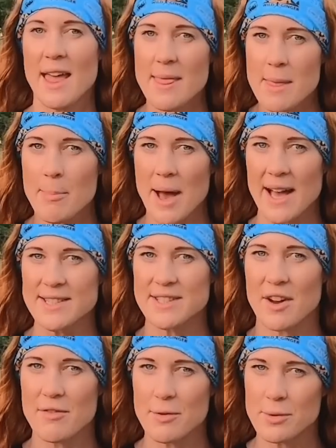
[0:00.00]
In the past,
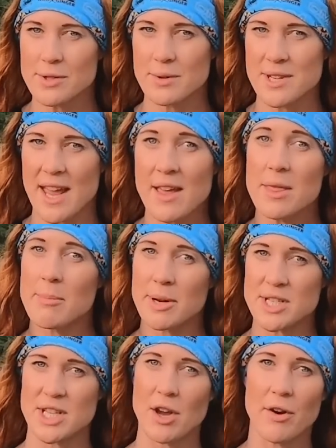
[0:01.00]
I've also taken the
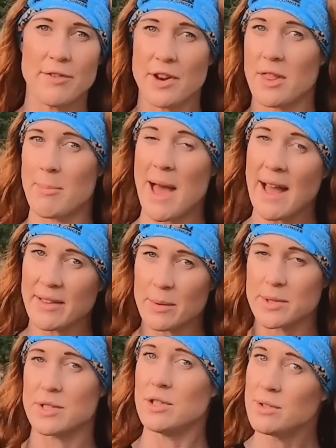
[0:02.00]
bungee off another pack that I
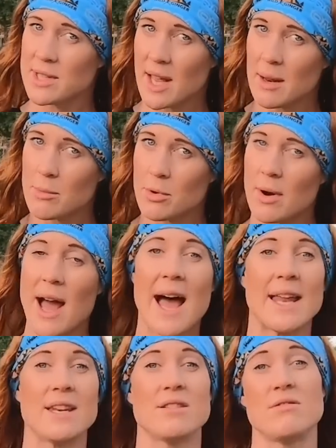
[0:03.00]
wasn't using anymore
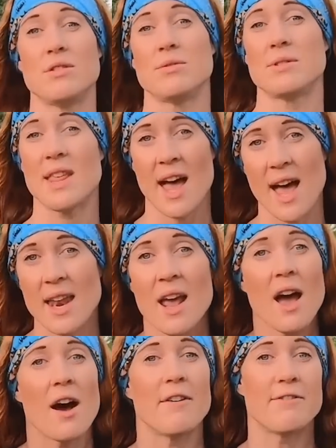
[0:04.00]
and used that.
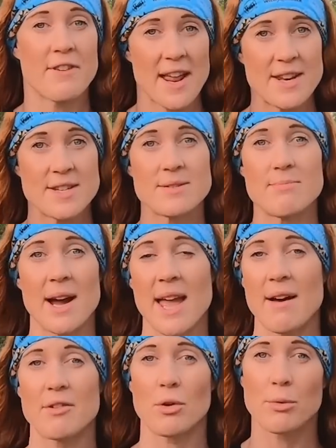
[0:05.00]
A friend might
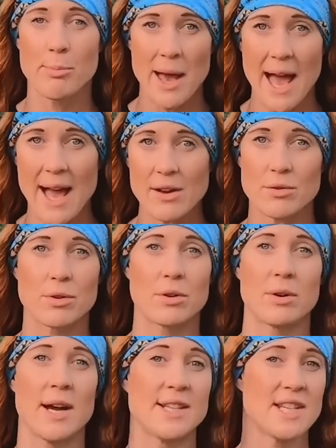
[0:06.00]
have an old pack,
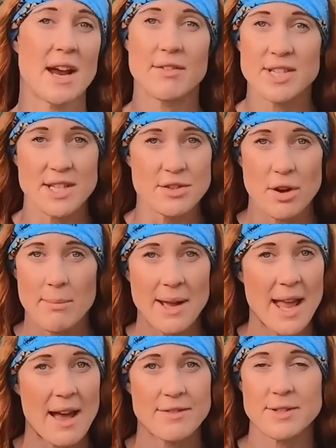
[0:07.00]
or a charity shop
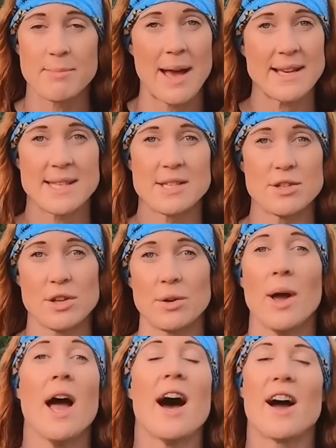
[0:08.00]
might have some packs in
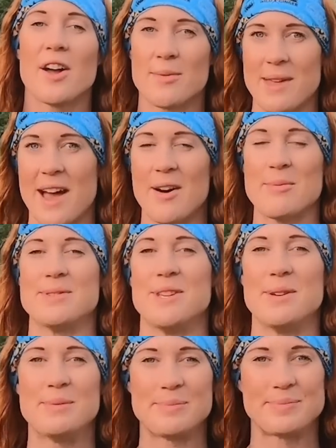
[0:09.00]
too. I hope that helps you.